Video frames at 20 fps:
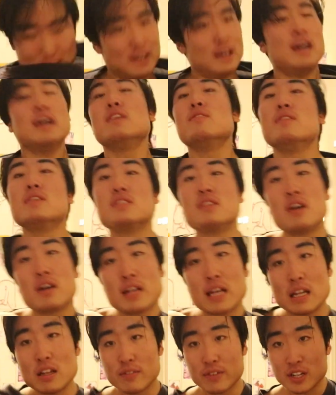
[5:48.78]
Anyways, I'm
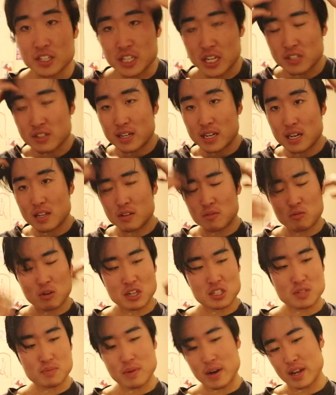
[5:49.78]
gonna head over to Jay's right now to
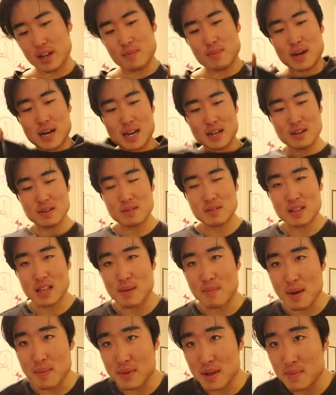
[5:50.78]
watch some Breaking Bad. That
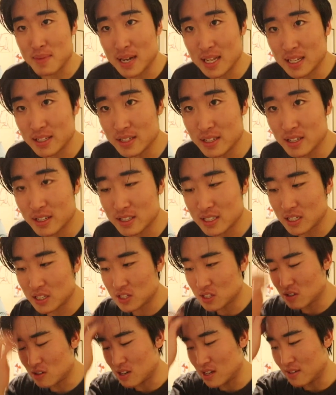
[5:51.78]
might be a bad idea because I
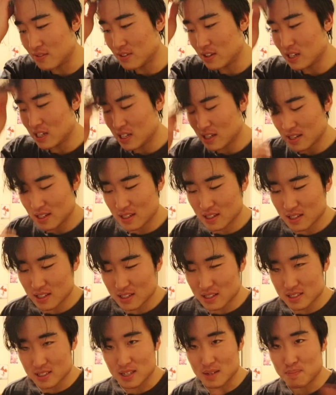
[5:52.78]
still have
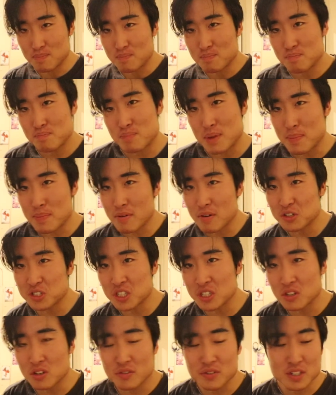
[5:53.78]
some
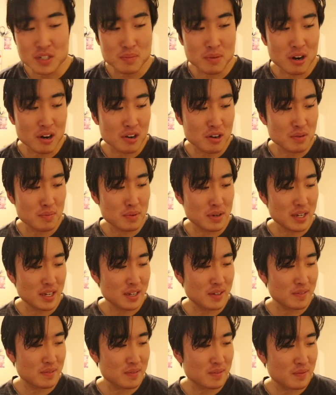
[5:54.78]
preparation to do for tomorrow,
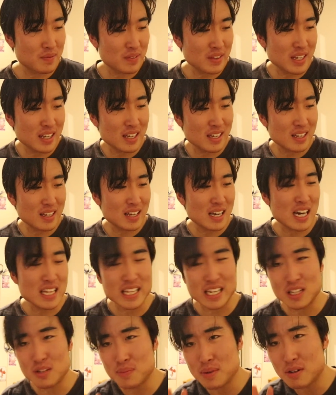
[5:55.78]
but I
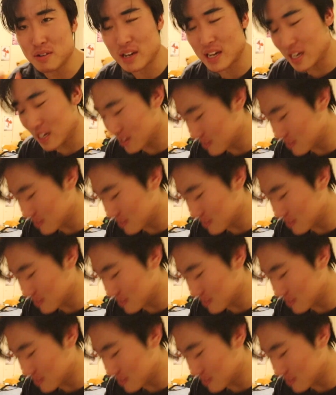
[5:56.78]
think it'll be okay.